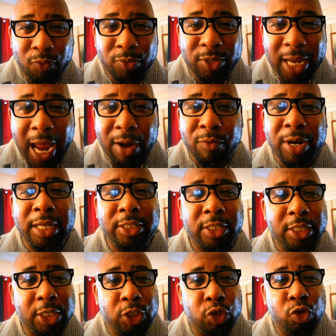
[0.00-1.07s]
direction
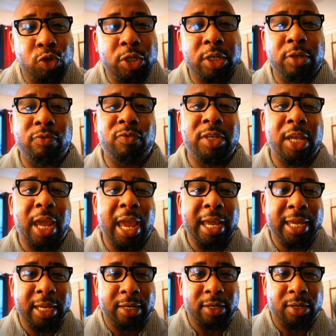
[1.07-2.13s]
that you could have
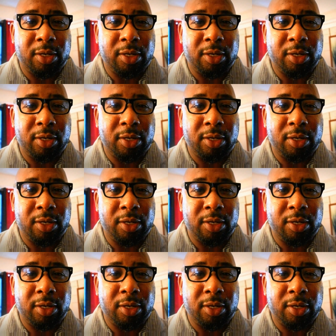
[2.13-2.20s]
taken